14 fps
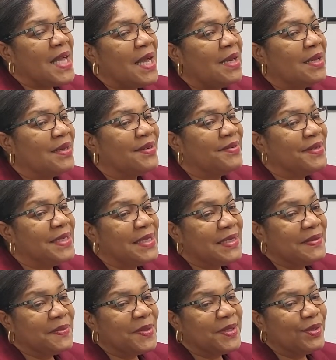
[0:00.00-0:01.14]

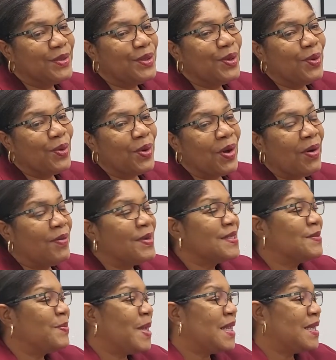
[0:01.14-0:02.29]
algorithms to know our
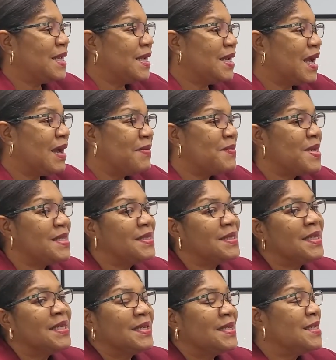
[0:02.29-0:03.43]
spending
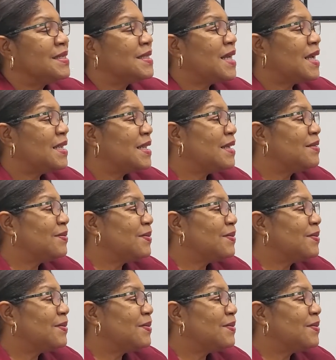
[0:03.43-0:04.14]
habits, decide that